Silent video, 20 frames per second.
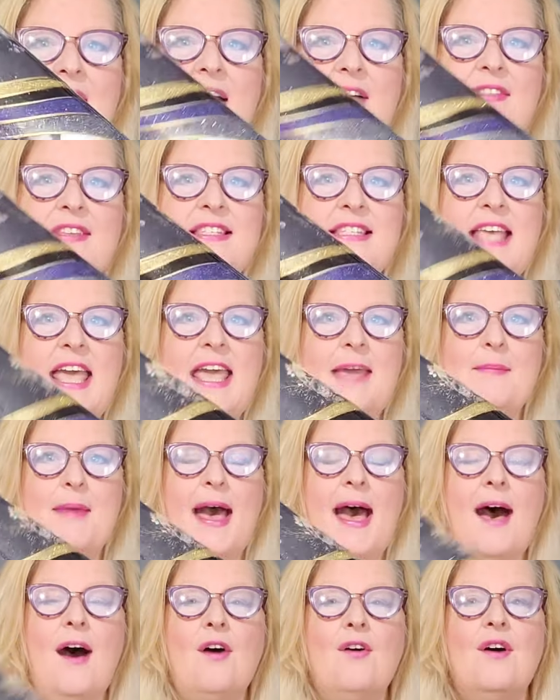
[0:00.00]
how this came
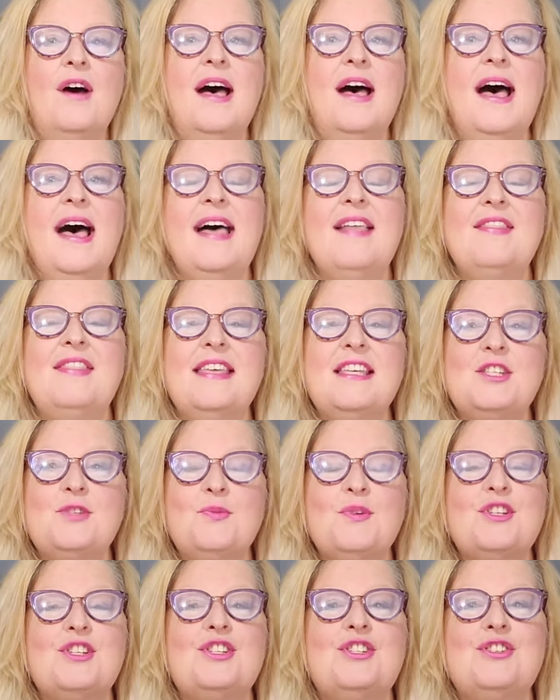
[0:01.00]
out. This
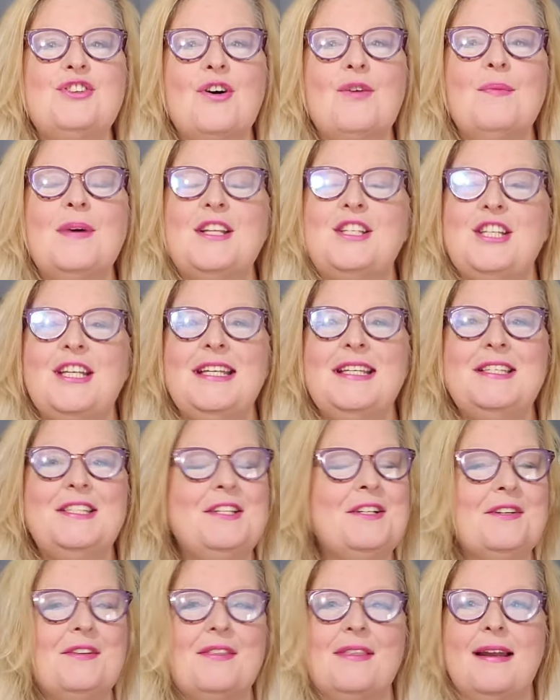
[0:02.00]
was so much
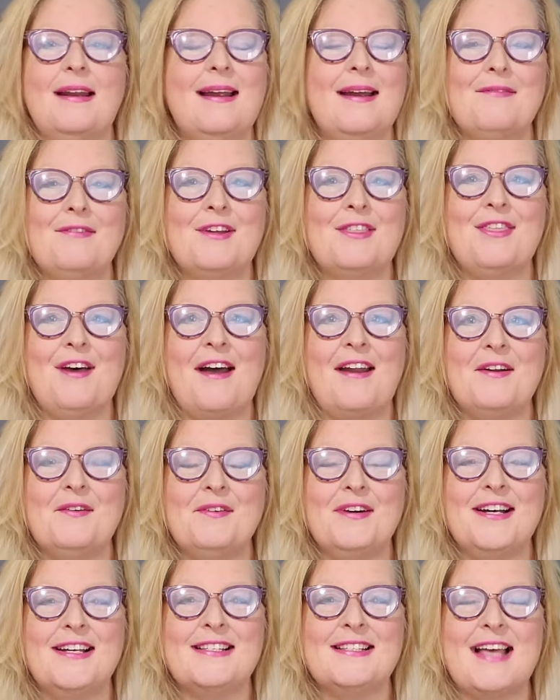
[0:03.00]
easier than I ever thought it
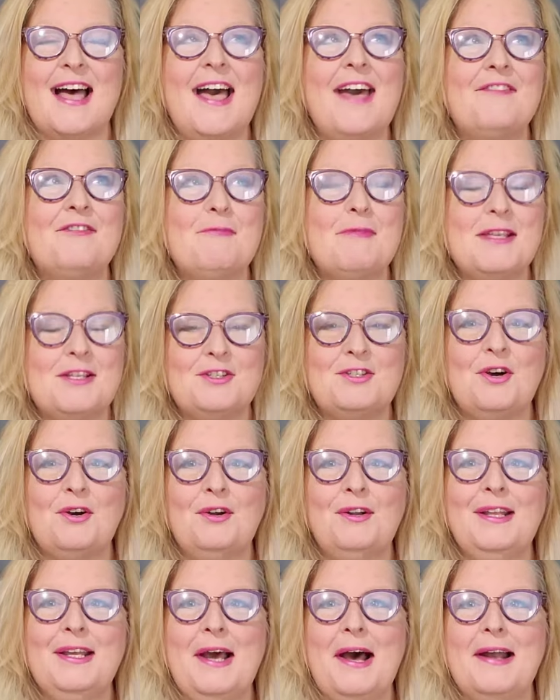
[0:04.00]
was. I have to be
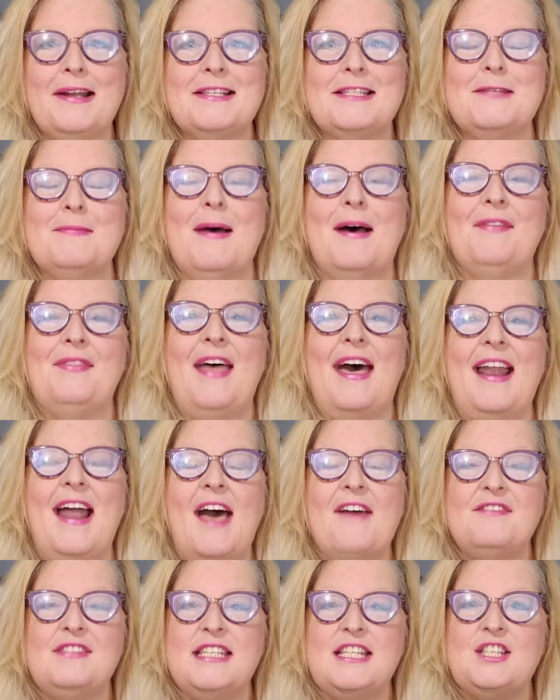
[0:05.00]
totally honest about that.
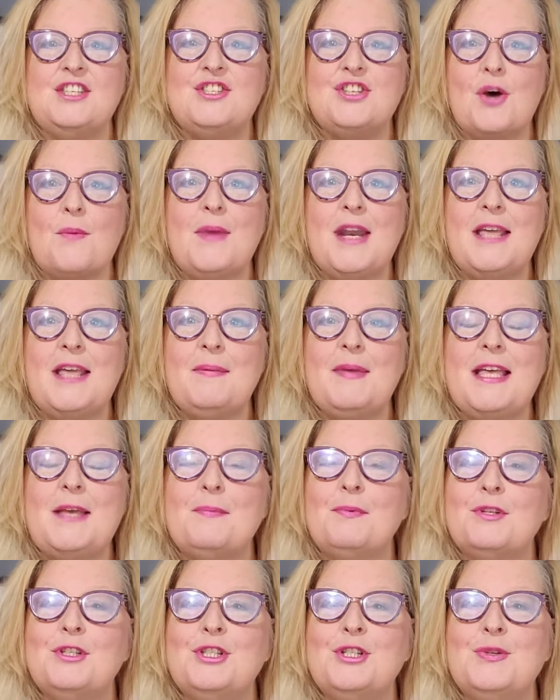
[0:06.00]
I've seen so many
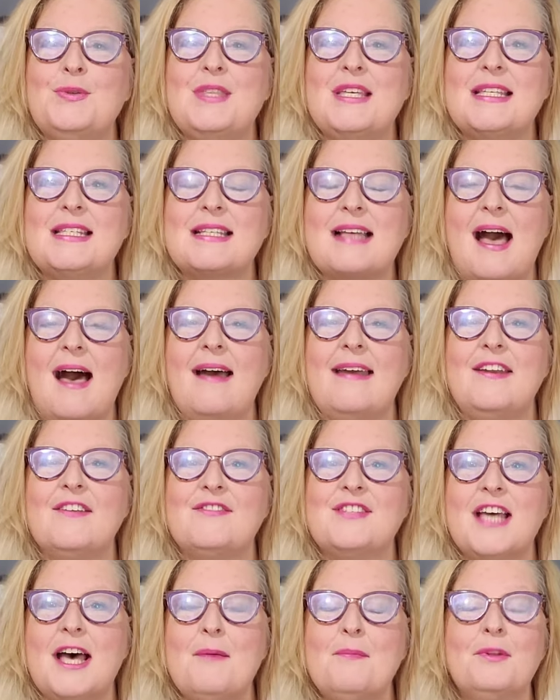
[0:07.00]
people do this kind
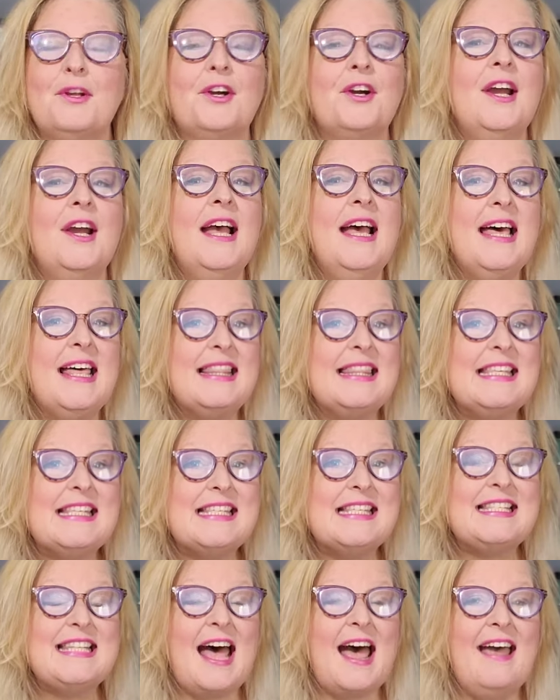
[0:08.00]
of tumbler,
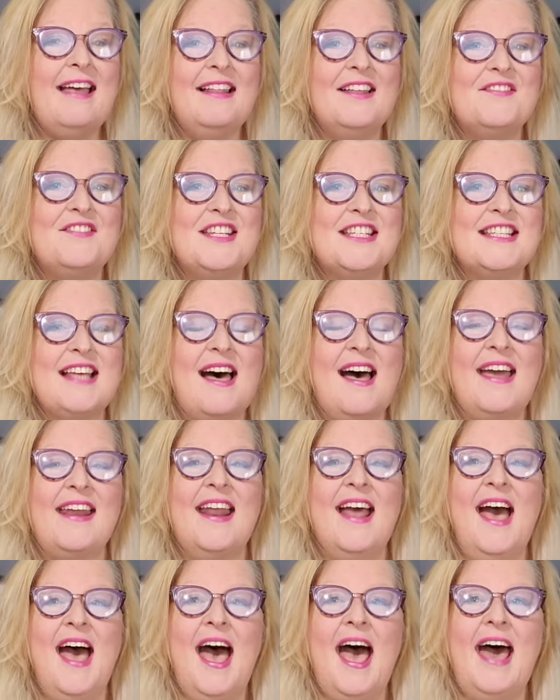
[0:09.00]
this style of
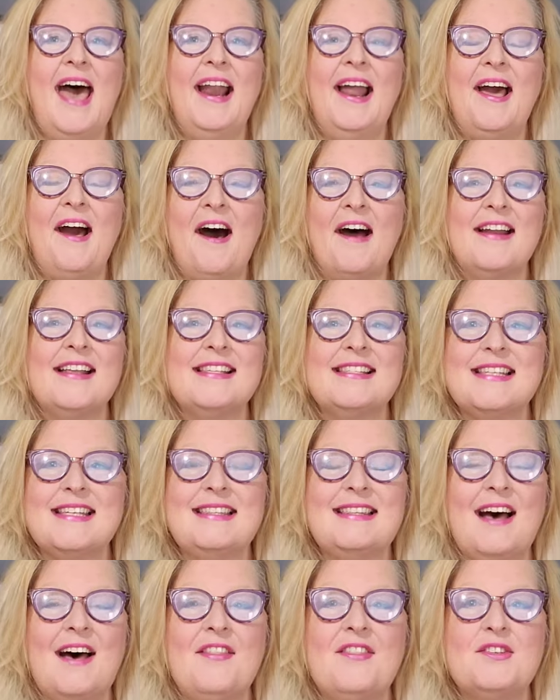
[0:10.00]
design, and I honestly
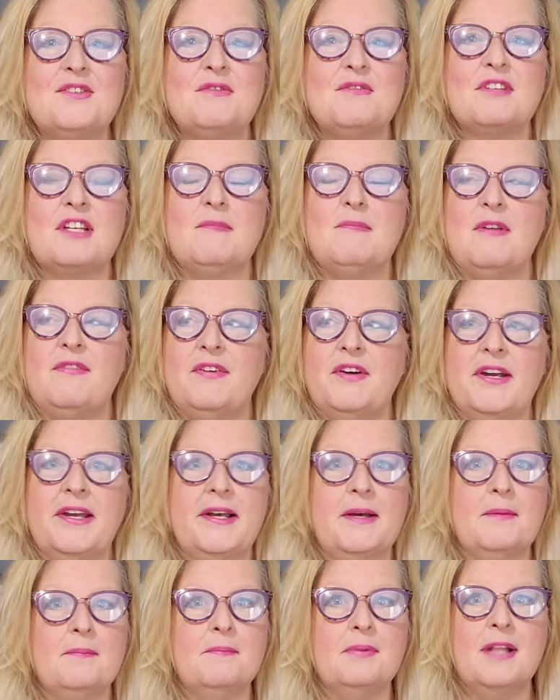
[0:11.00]
thought this was going to be very
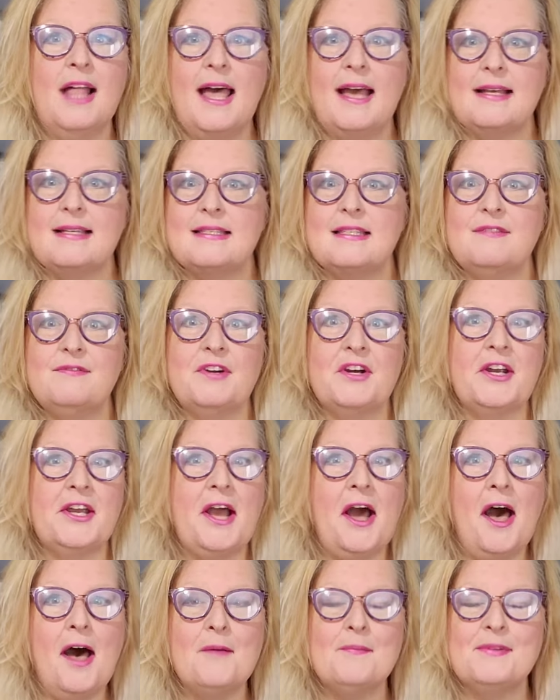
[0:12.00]
complex and very
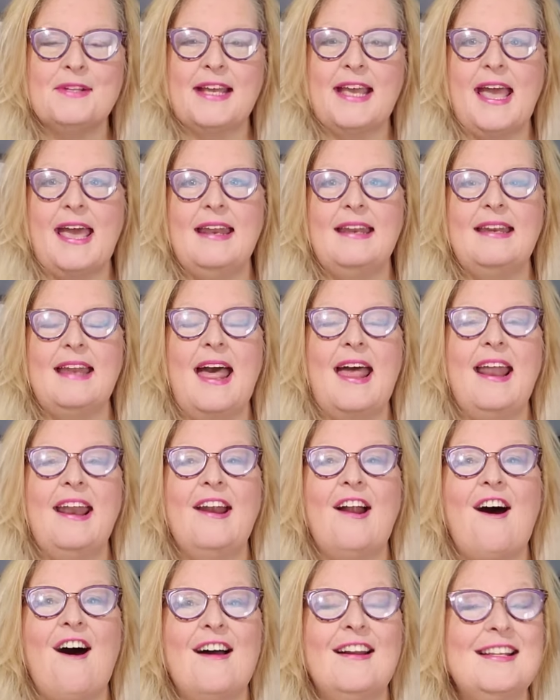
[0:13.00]
complicated, and
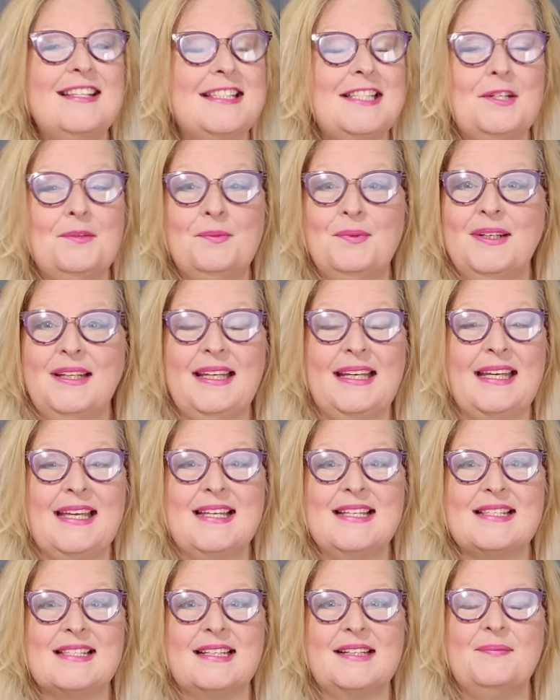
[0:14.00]
it honestly really
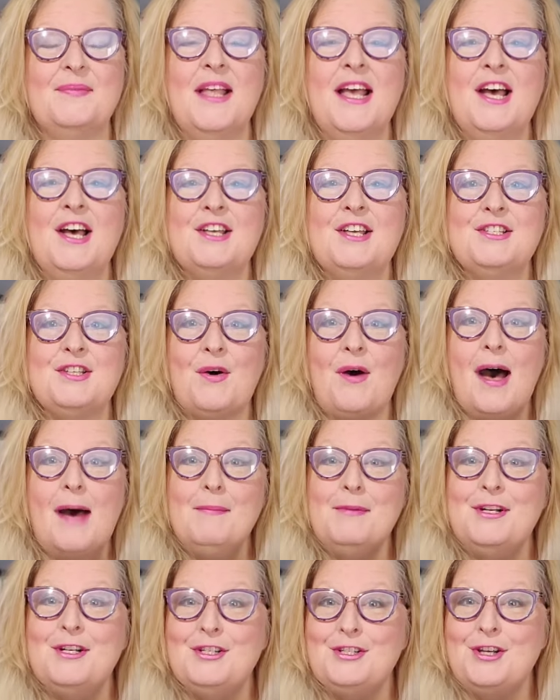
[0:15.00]
isn't. So
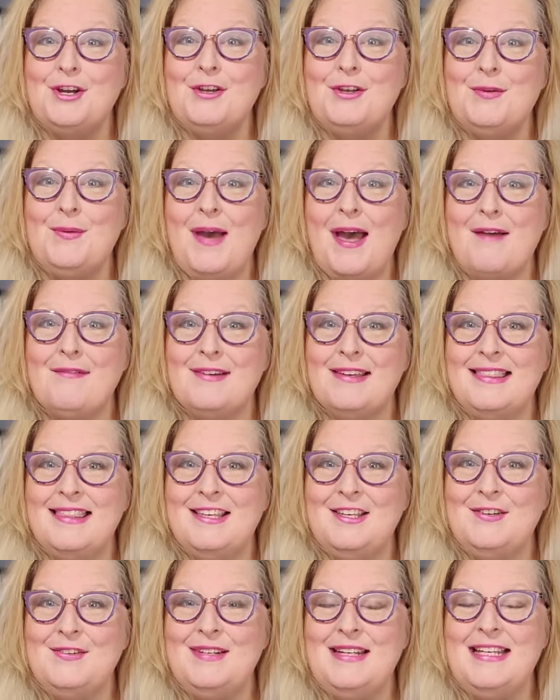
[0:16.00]
I'm going to show you
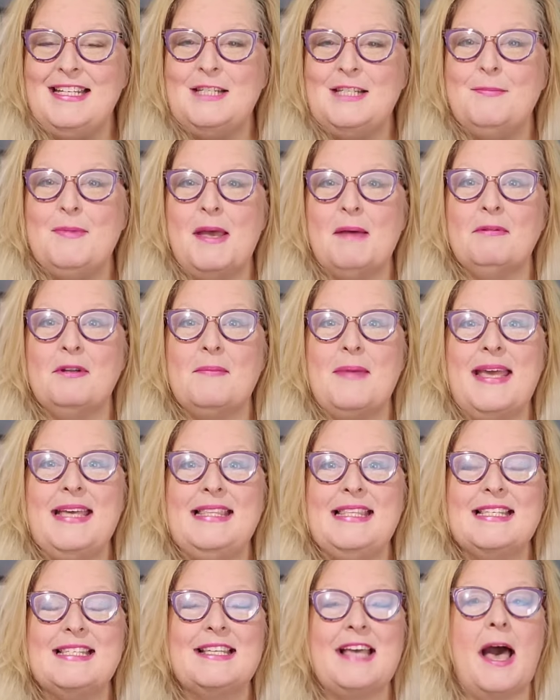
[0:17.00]
everything you need to be able to
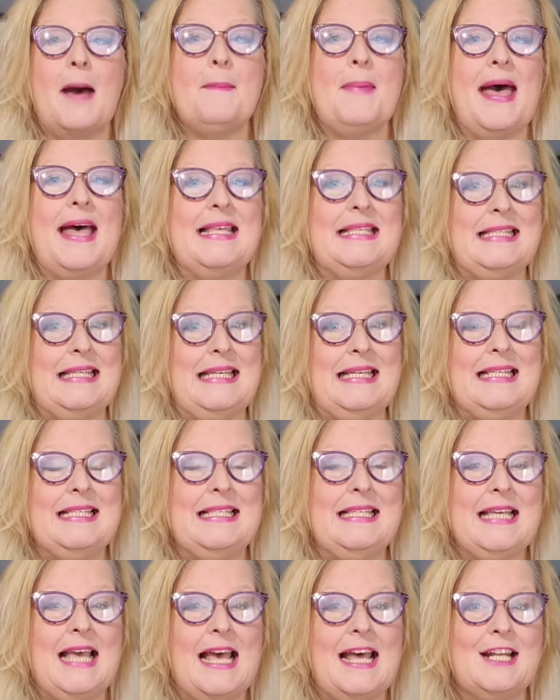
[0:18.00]
make this cup as
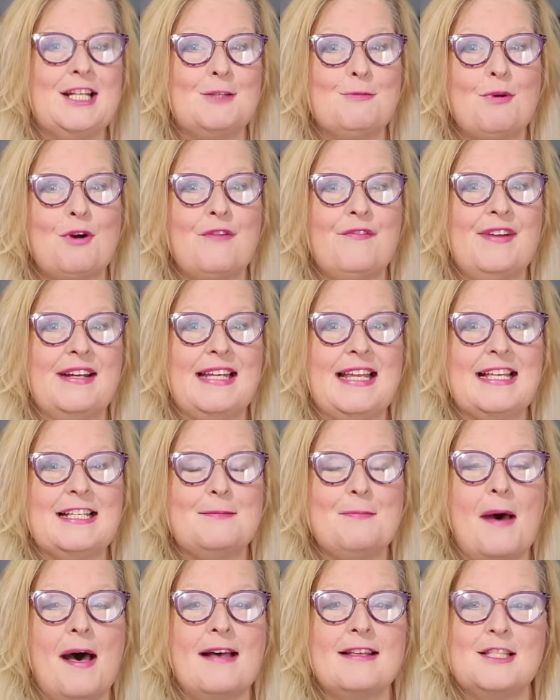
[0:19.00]
easy and as perfect
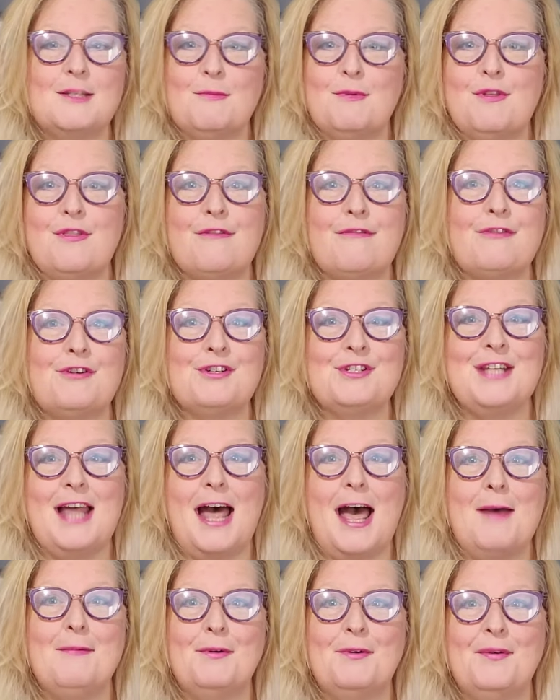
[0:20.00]
as possible the first
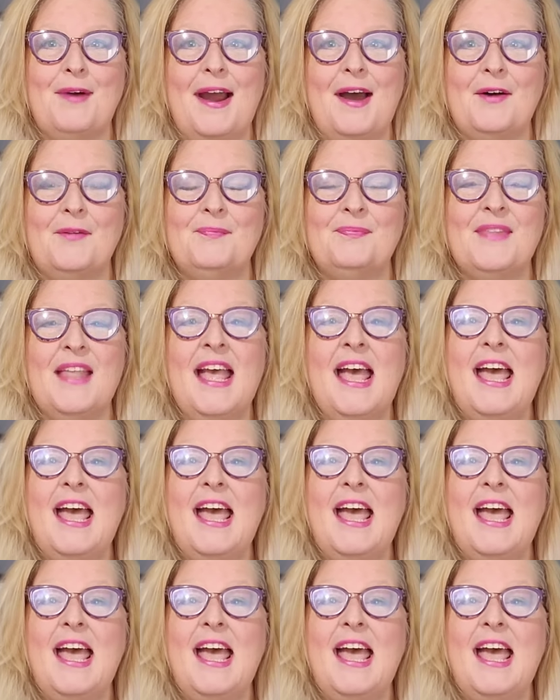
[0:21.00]
time around.